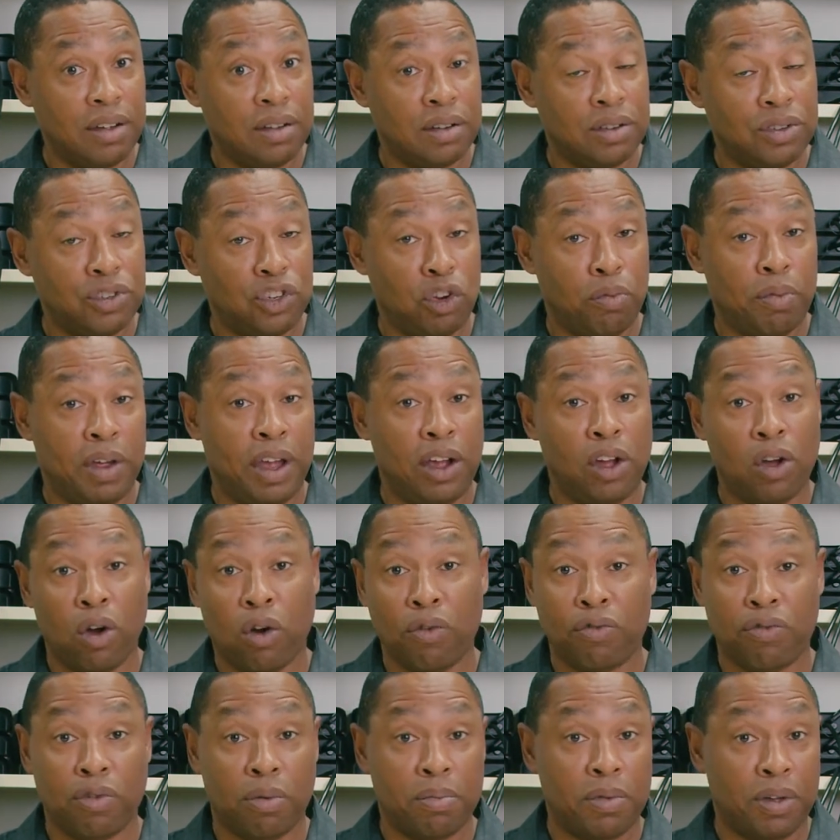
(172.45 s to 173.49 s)
So you may go
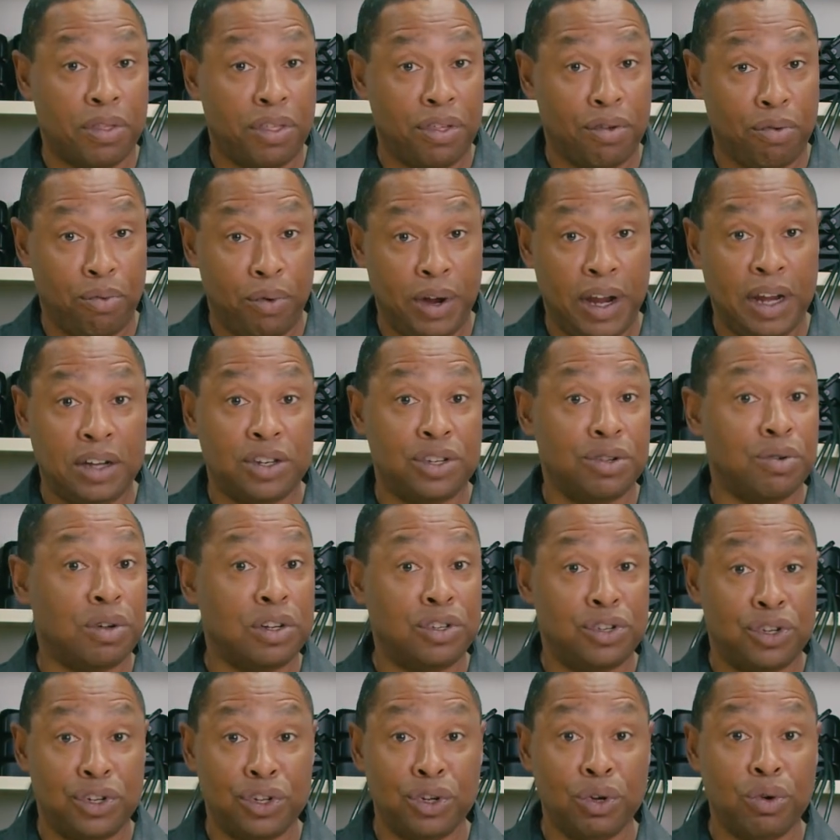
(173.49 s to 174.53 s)
from a 3 to a
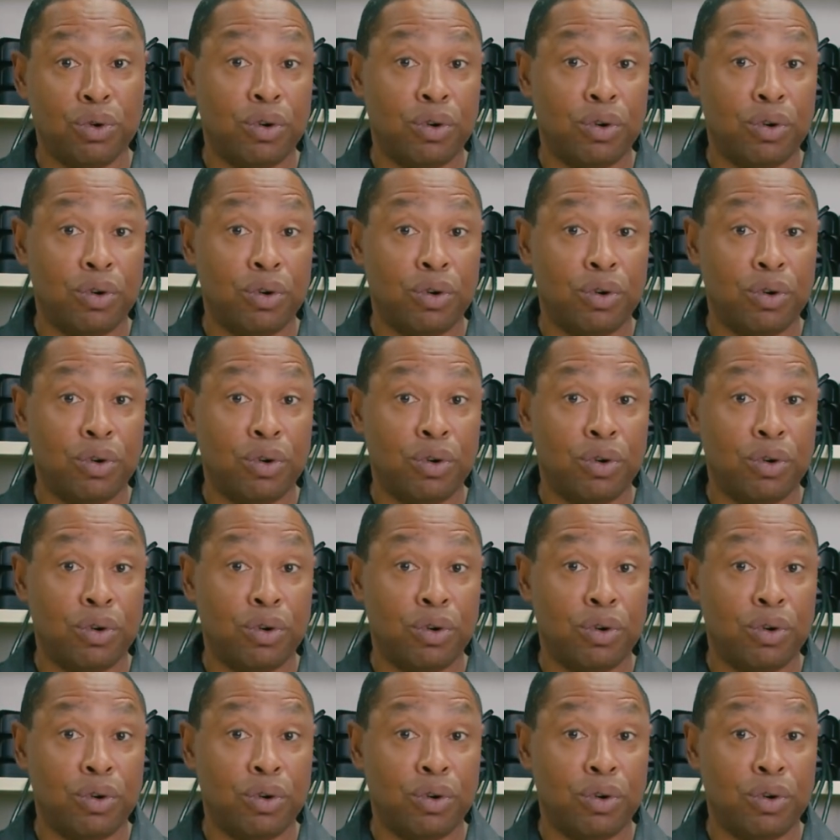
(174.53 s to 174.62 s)
2